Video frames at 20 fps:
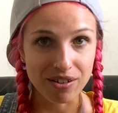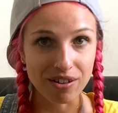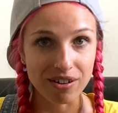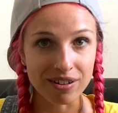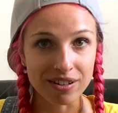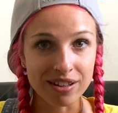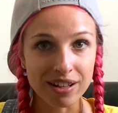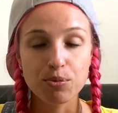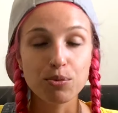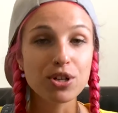
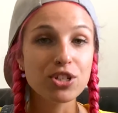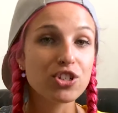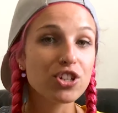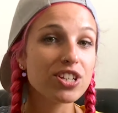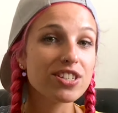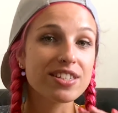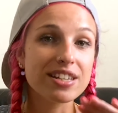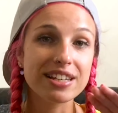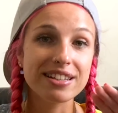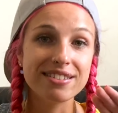on, which
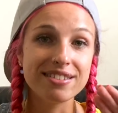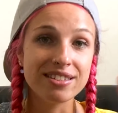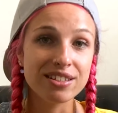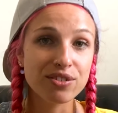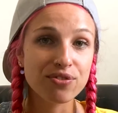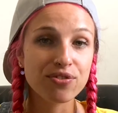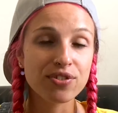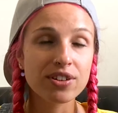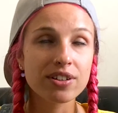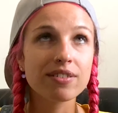is a
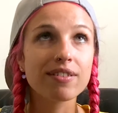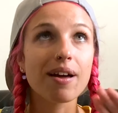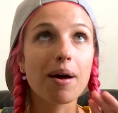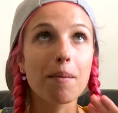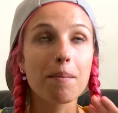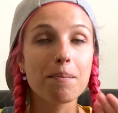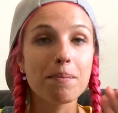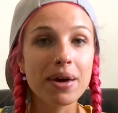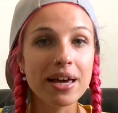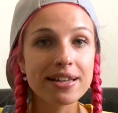different
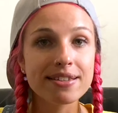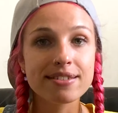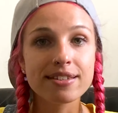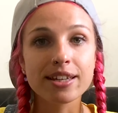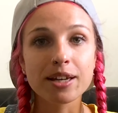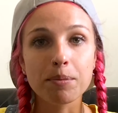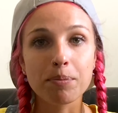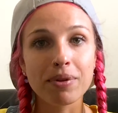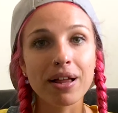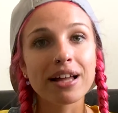
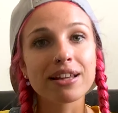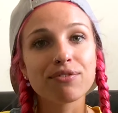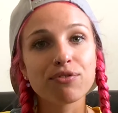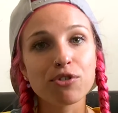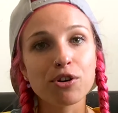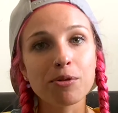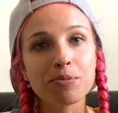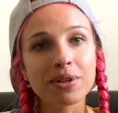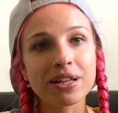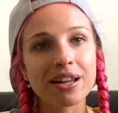amazing
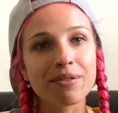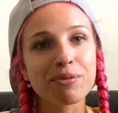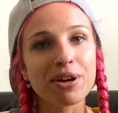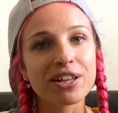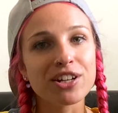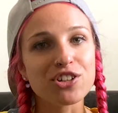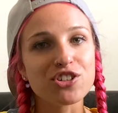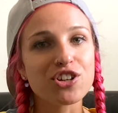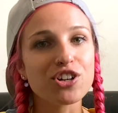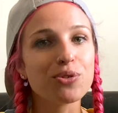platform that I'm
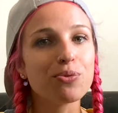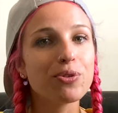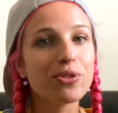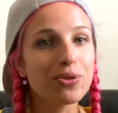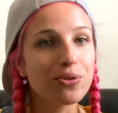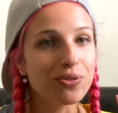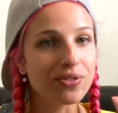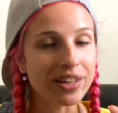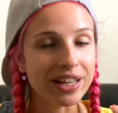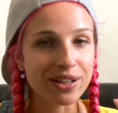gonna share with
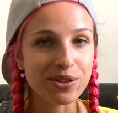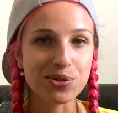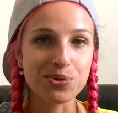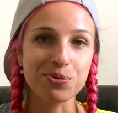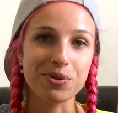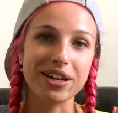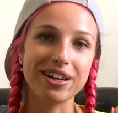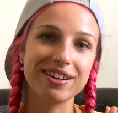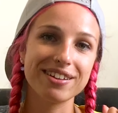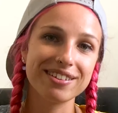you next
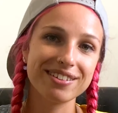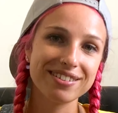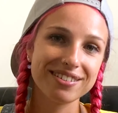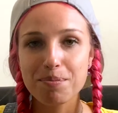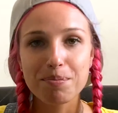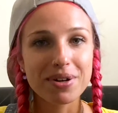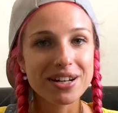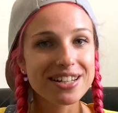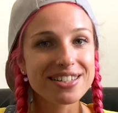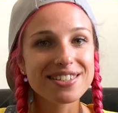week.
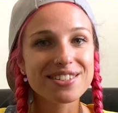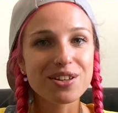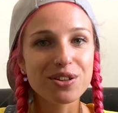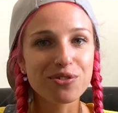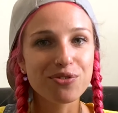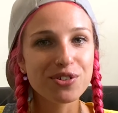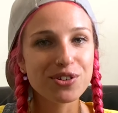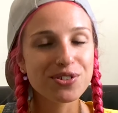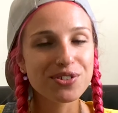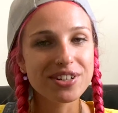But this is all
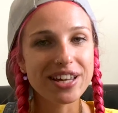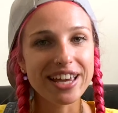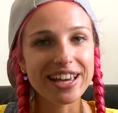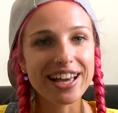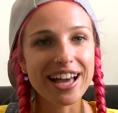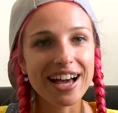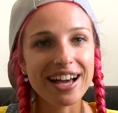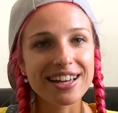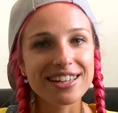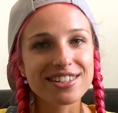for today,
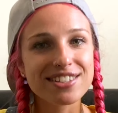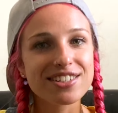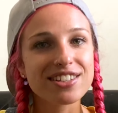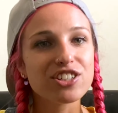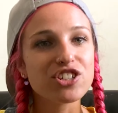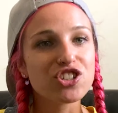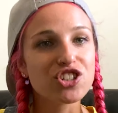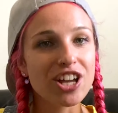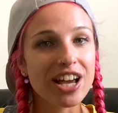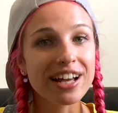guys.
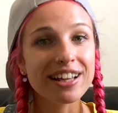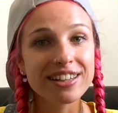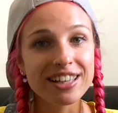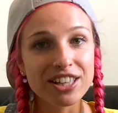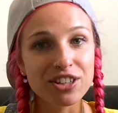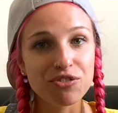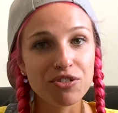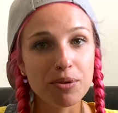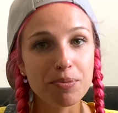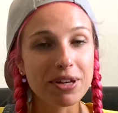Check
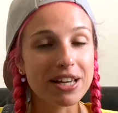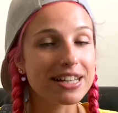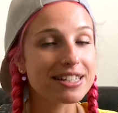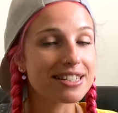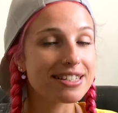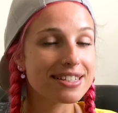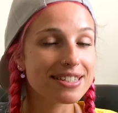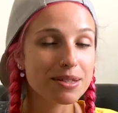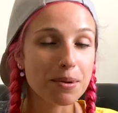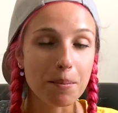LinkTree because
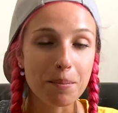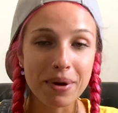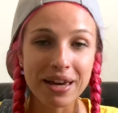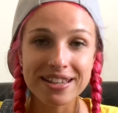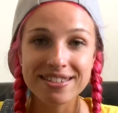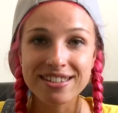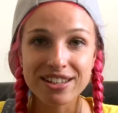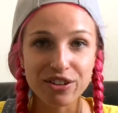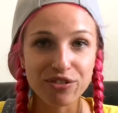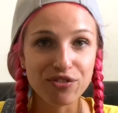it's an
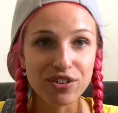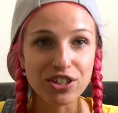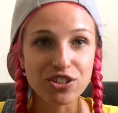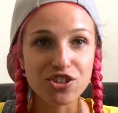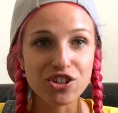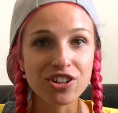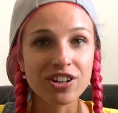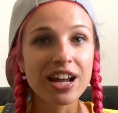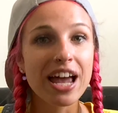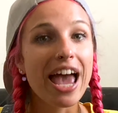amazing
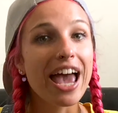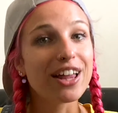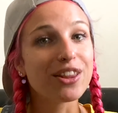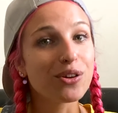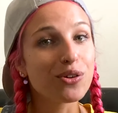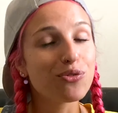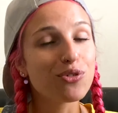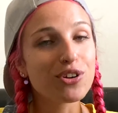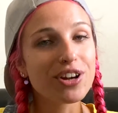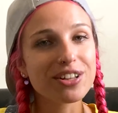feature, and
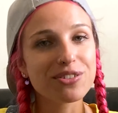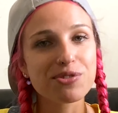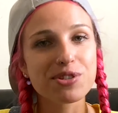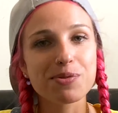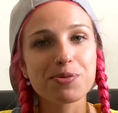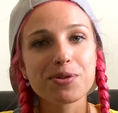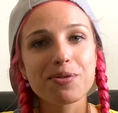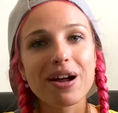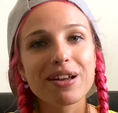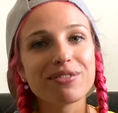don't forget to
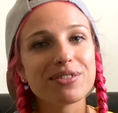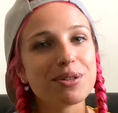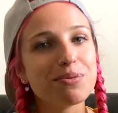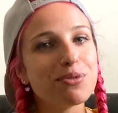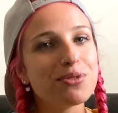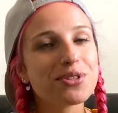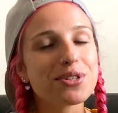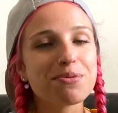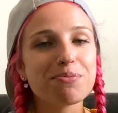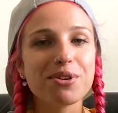subscribe to the
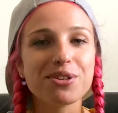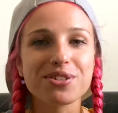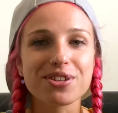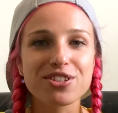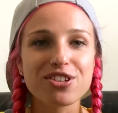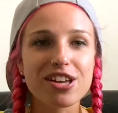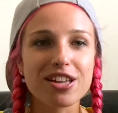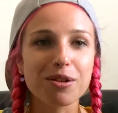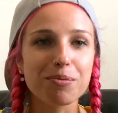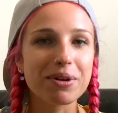News and Music
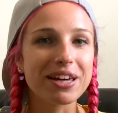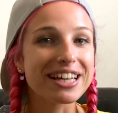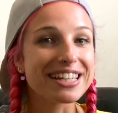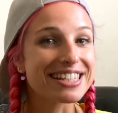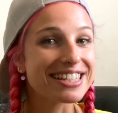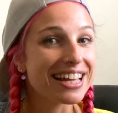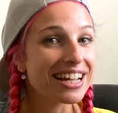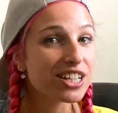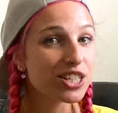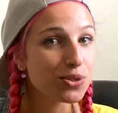channel, because
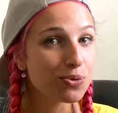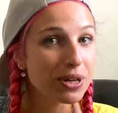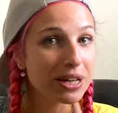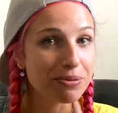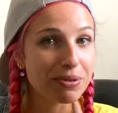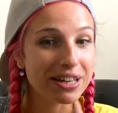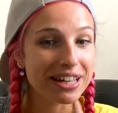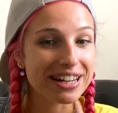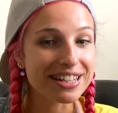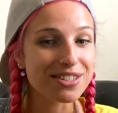next week
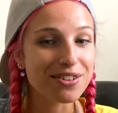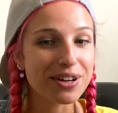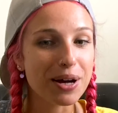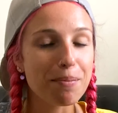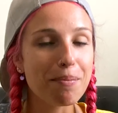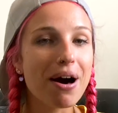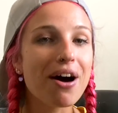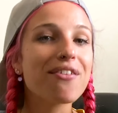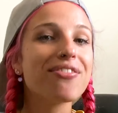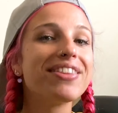we're gonna talk
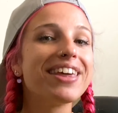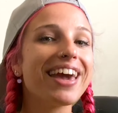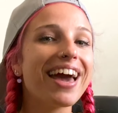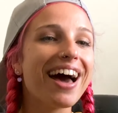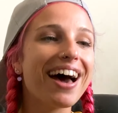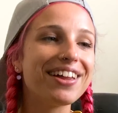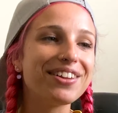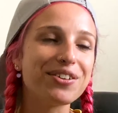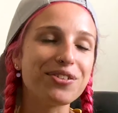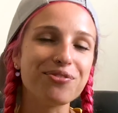about the
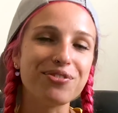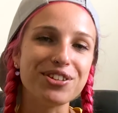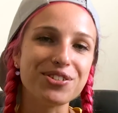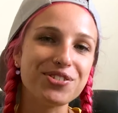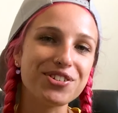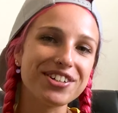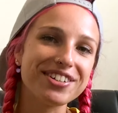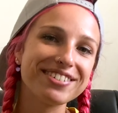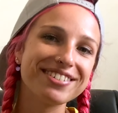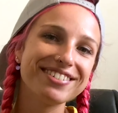other
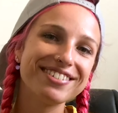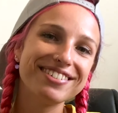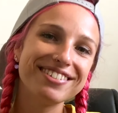feature.